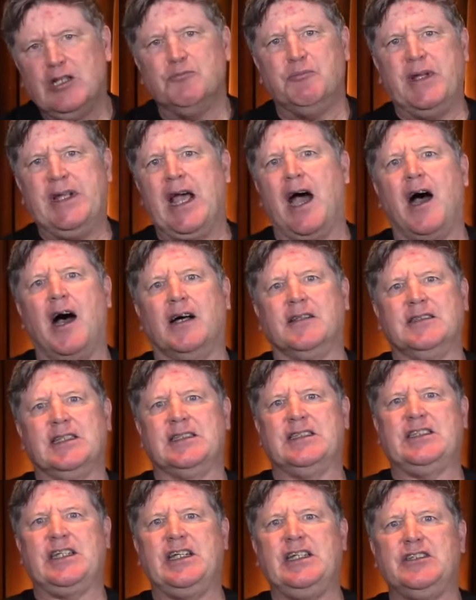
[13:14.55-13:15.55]
Beyond the
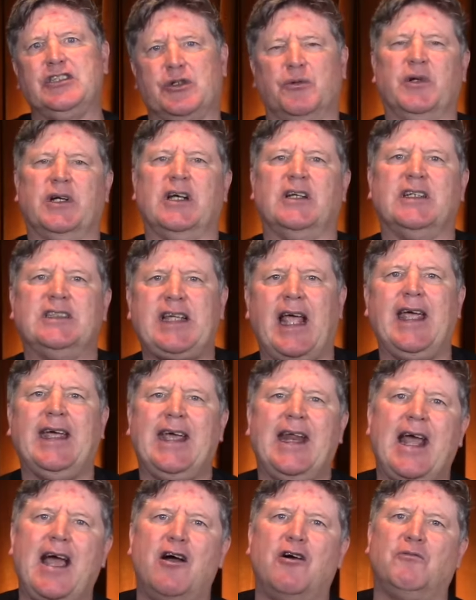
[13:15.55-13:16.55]
sea. So we're going to take
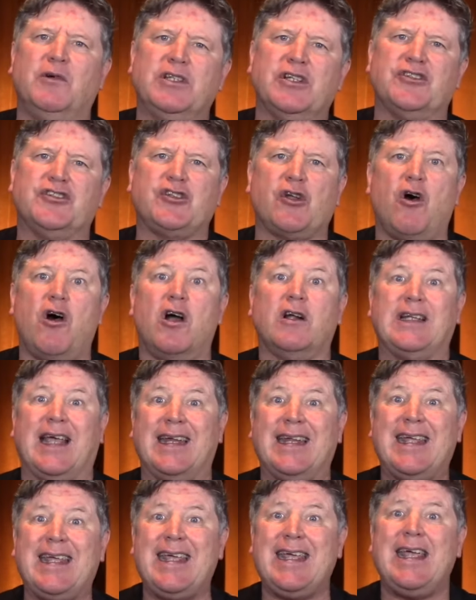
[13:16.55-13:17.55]
it out with a song
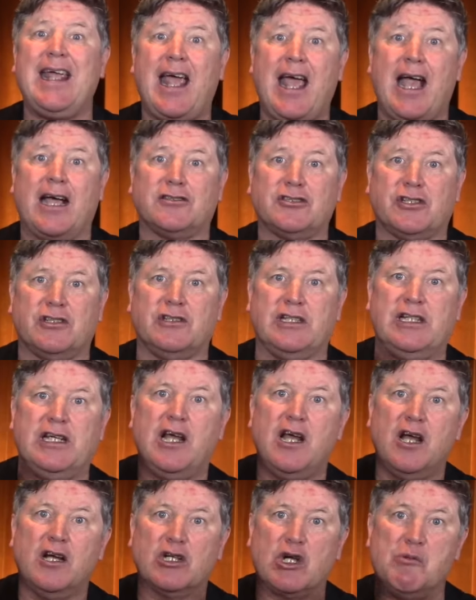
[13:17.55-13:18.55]
that he actually
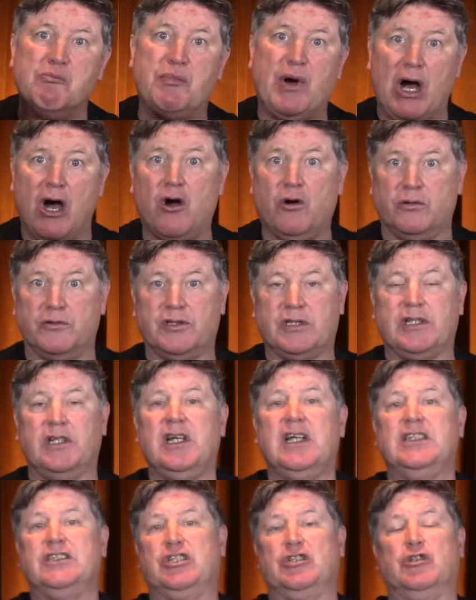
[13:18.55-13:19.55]
composed.
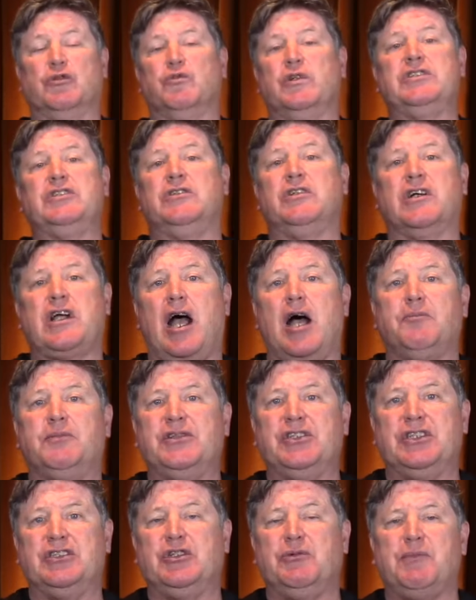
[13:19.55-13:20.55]
It's an original
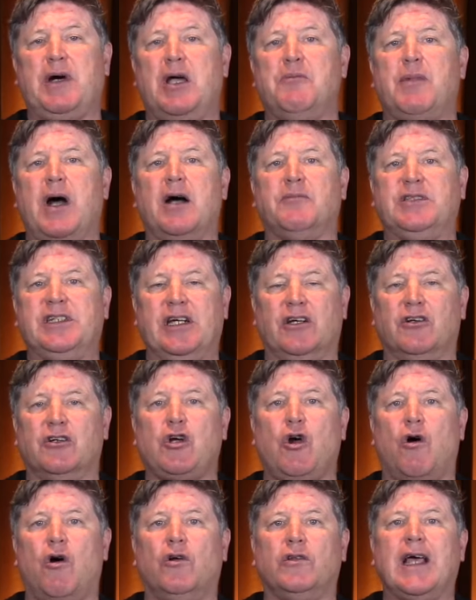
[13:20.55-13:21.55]
composition by Bobby Darin
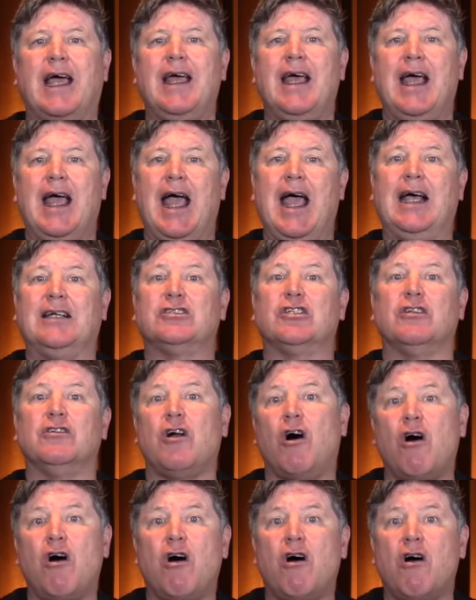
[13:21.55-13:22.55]
called As
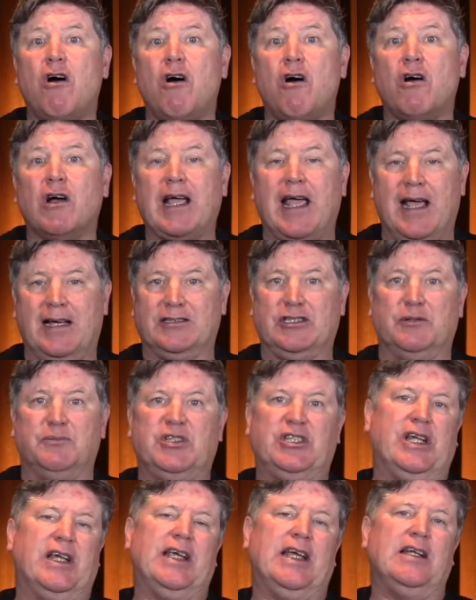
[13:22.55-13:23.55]
Long As I'm
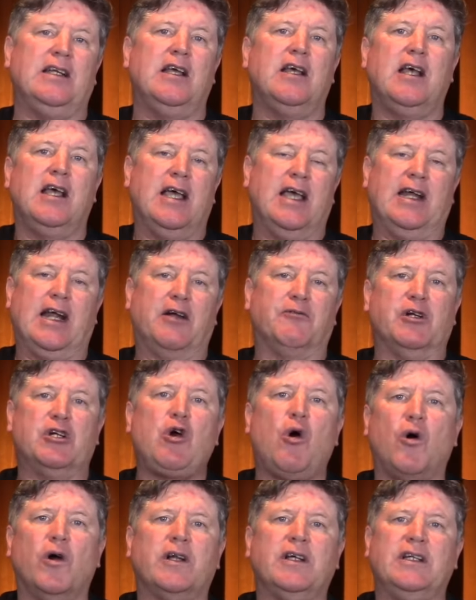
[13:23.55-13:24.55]
Singing, and I
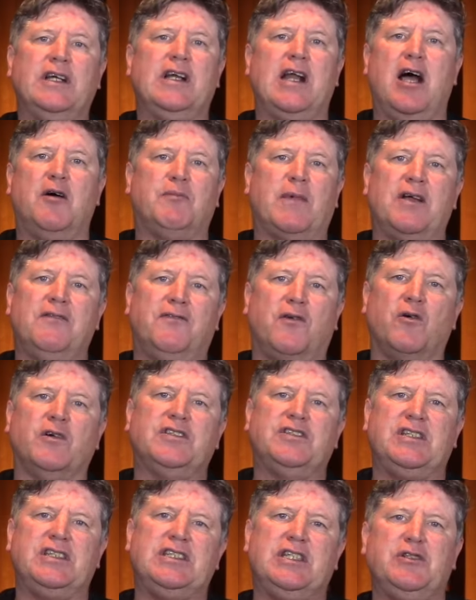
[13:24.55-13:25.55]
recorded it on my
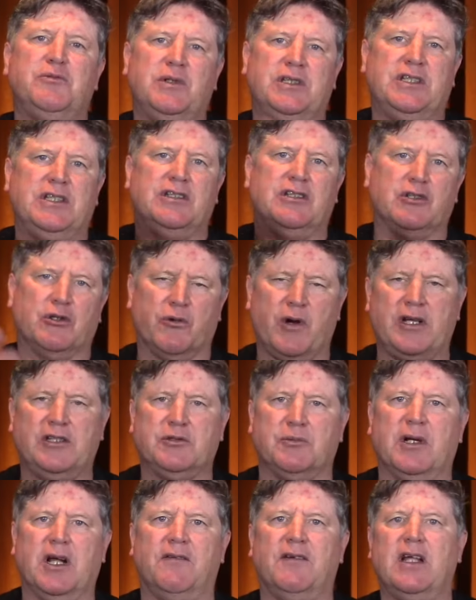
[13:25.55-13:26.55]
fourth C D. We did an
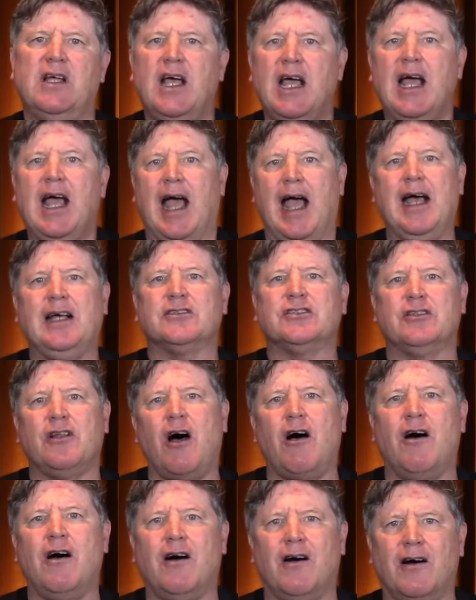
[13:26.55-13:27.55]
arrangement of it. As
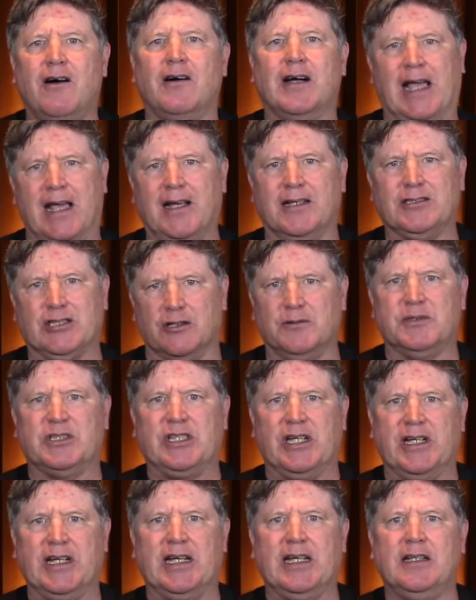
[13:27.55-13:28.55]
long as I'm
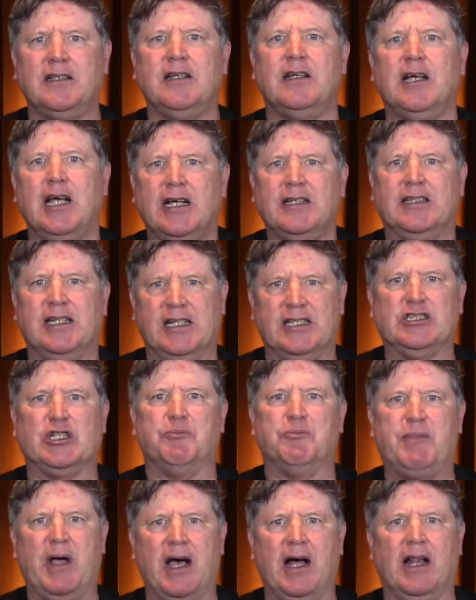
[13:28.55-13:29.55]
singing, there's
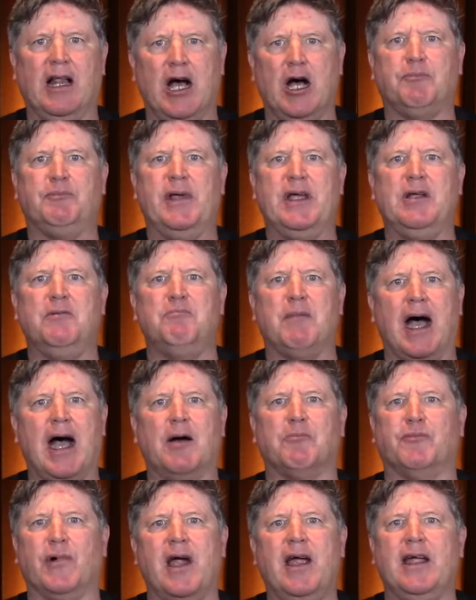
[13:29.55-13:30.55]
a bell up in
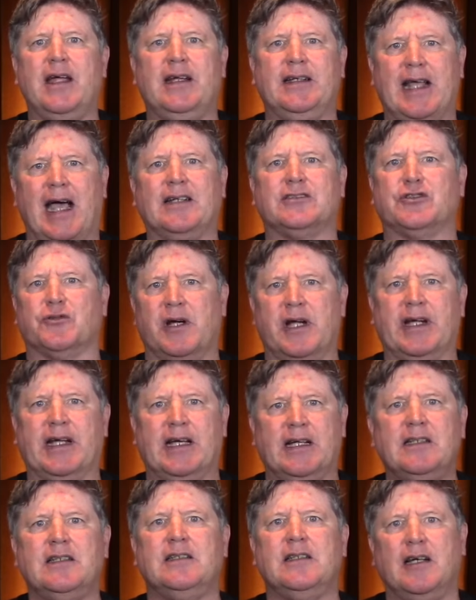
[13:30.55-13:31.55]
my brain that's
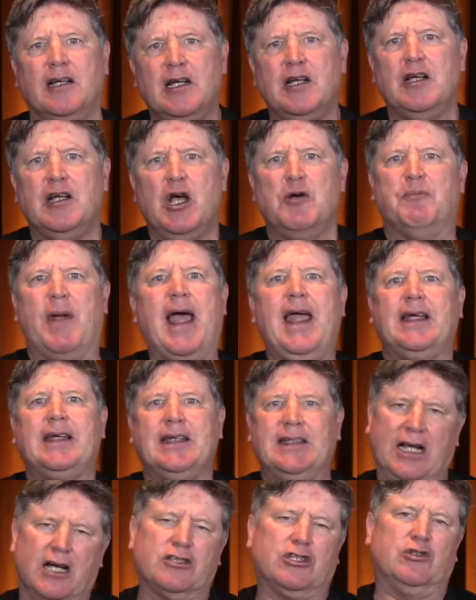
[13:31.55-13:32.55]
ringing,
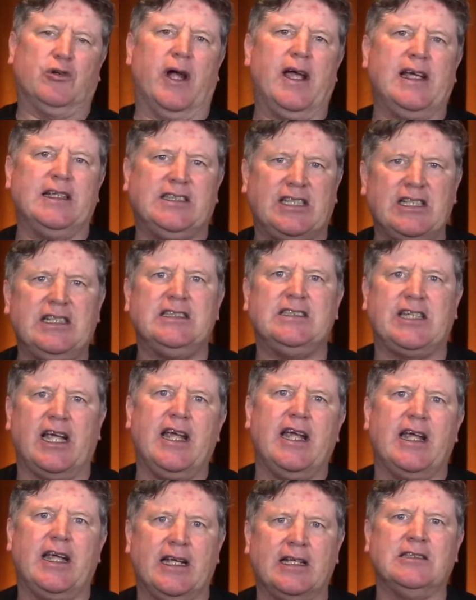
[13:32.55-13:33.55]
making a crazy
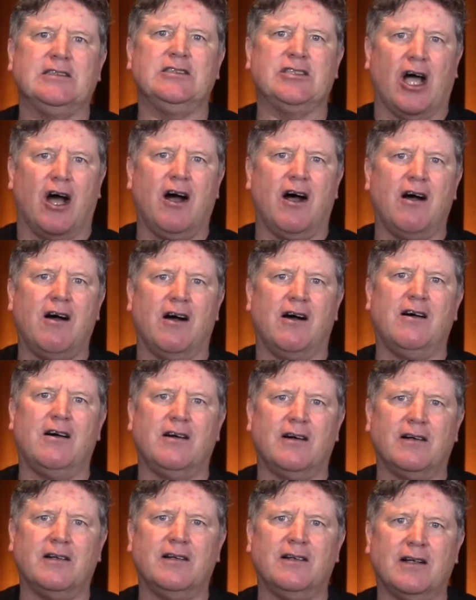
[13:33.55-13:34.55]
ding-dong.